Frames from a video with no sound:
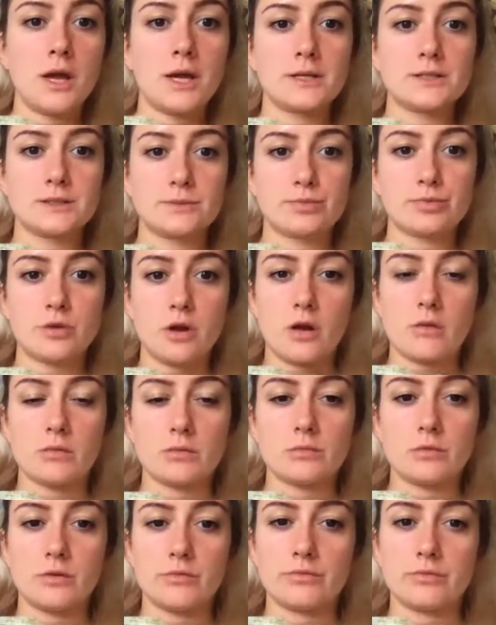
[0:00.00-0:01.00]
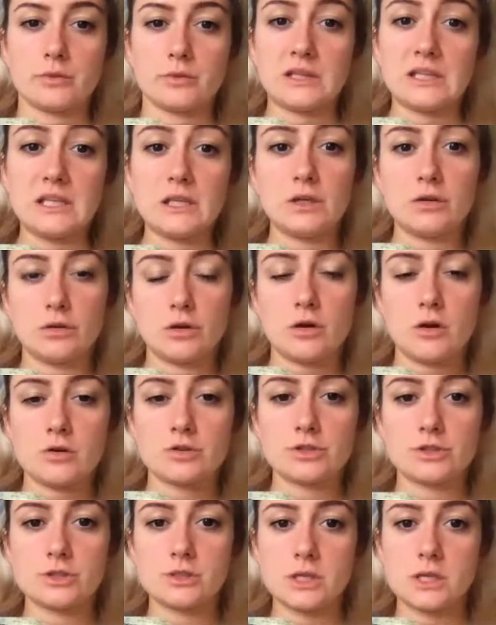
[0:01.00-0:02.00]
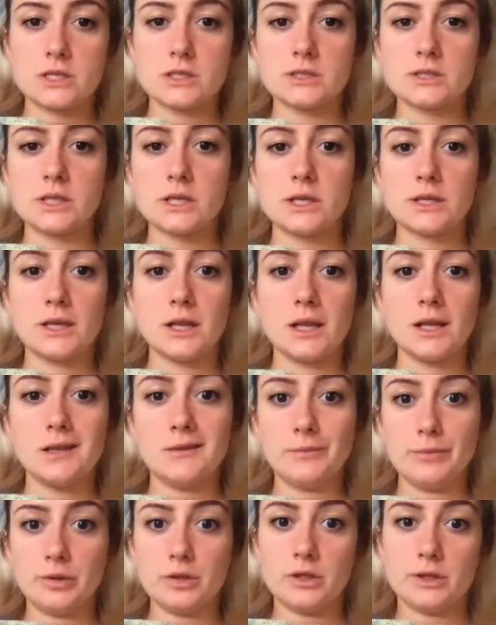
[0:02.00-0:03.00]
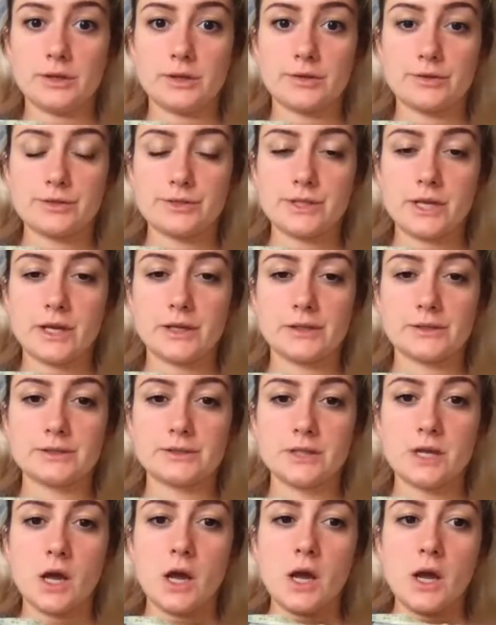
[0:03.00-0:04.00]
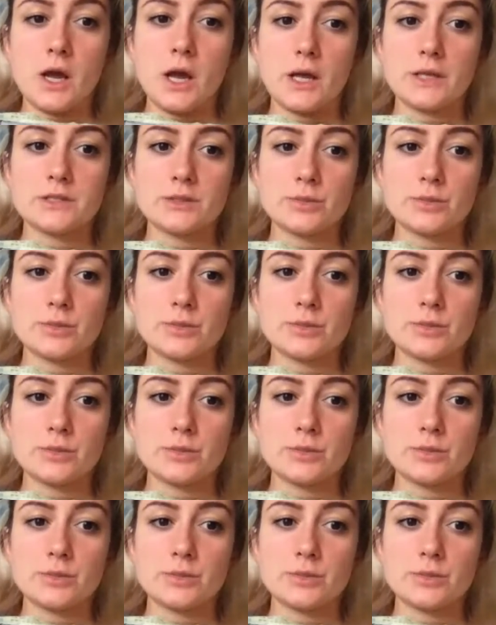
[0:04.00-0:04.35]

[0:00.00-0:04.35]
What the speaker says: as a problem of legal consciousness, and in political science as a